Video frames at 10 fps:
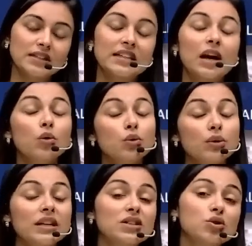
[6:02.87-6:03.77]
Now you
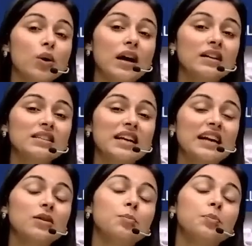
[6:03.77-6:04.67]
need to
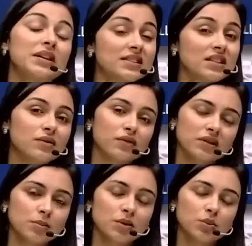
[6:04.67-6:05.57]
understand the basic
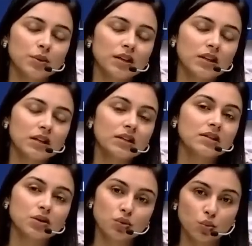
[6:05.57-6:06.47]
difference between these
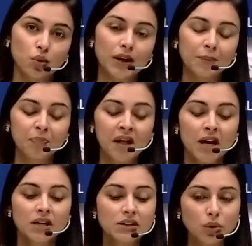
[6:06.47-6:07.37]
two. Okay,
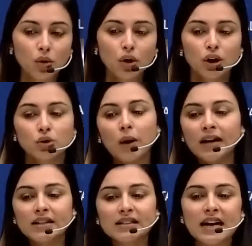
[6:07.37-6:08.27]
so to
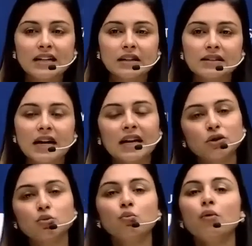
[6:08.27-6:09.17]
understand this and
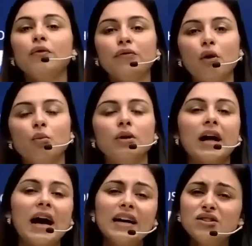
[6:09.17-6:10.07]
to move forward,
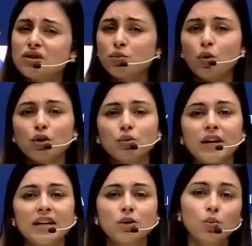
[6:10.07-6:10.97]
I just want to
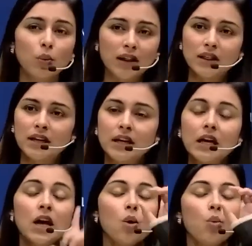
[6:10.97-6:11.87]
tell you one thing.
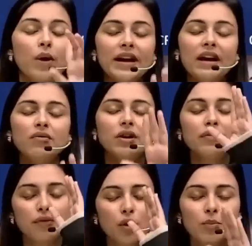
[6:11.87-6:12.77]

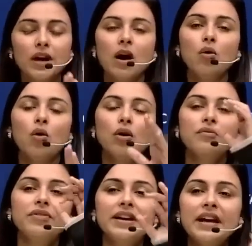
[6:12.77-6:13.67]
From now on,
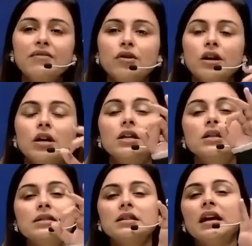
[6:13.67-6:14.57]
whenever a
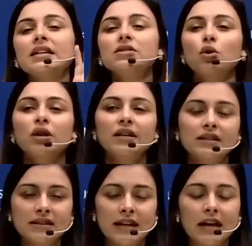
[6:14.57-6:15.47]
crystalline solid is
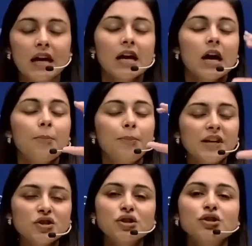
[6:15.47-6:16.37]
said, a
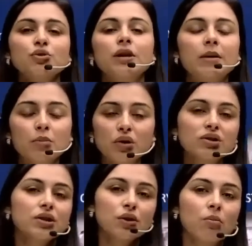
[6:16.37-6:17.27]
picture should emerge
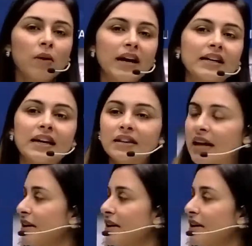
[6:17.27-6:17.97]
in your mind, and that